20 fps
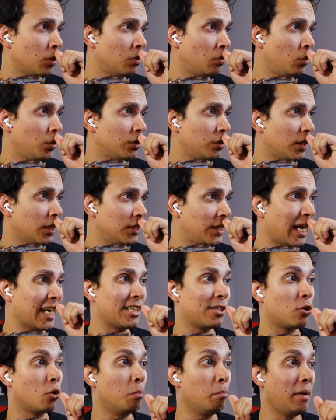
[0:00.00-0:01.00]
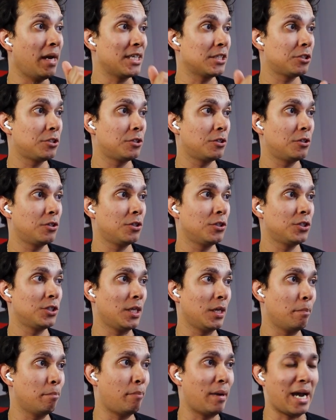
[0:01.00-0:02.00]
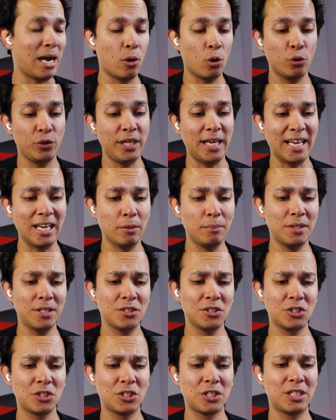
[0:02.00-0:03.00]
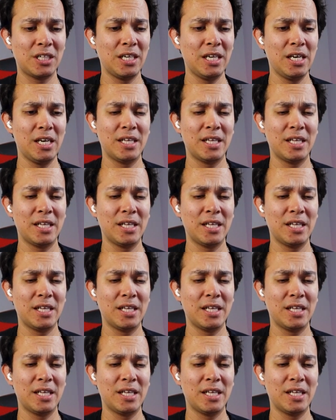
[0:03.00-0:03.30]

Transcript: we've got Tactical Masters and Power of the Elements.